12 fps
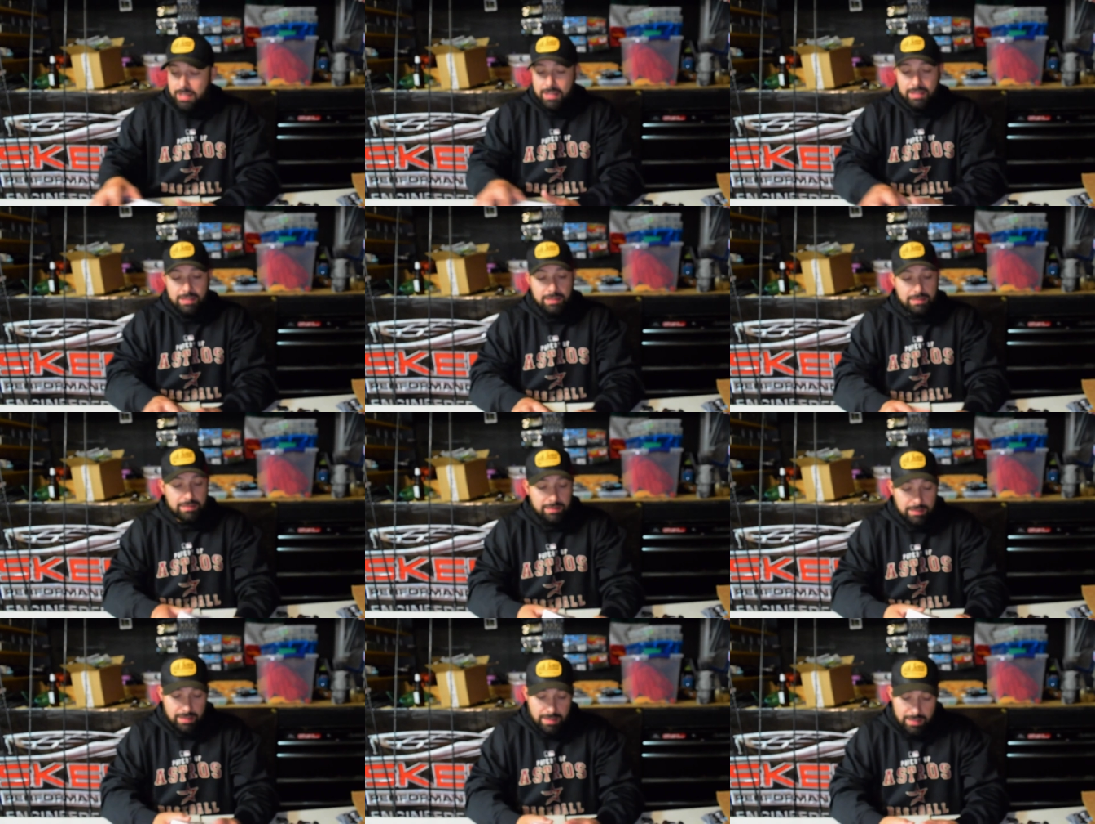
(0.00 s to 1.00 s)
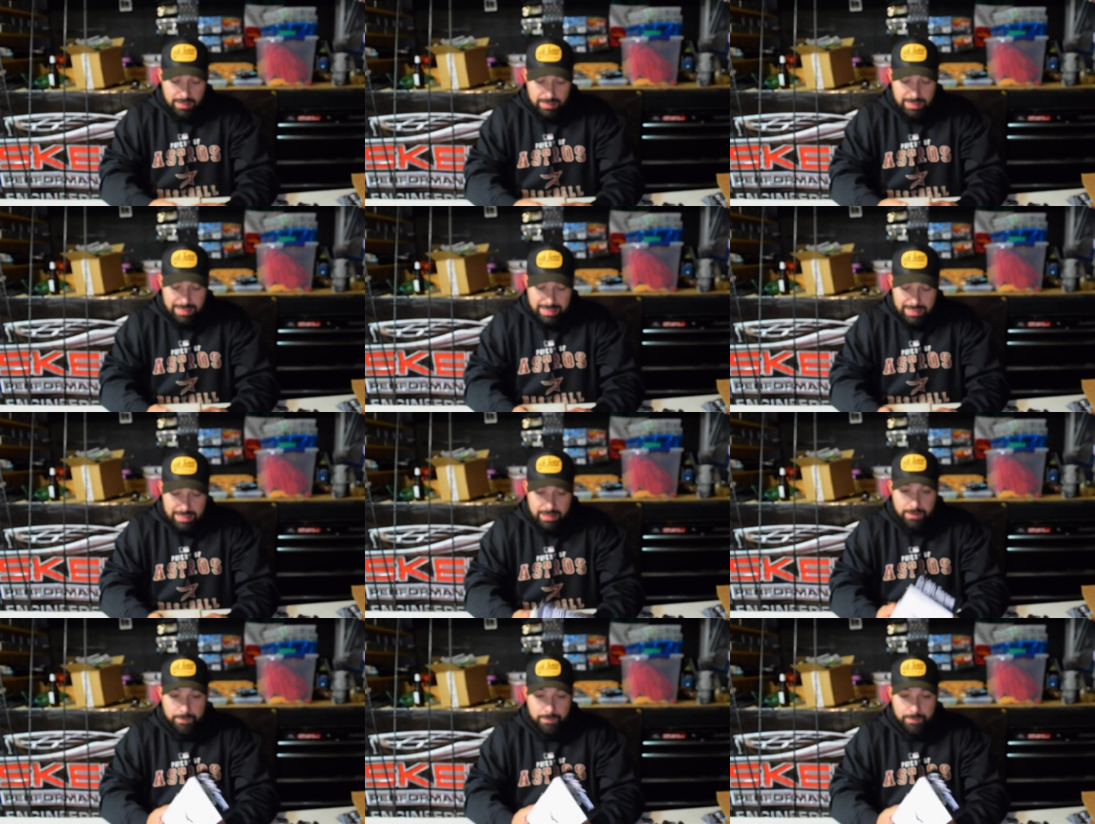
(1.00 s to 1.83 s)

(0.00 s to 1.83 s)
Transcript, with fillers: is the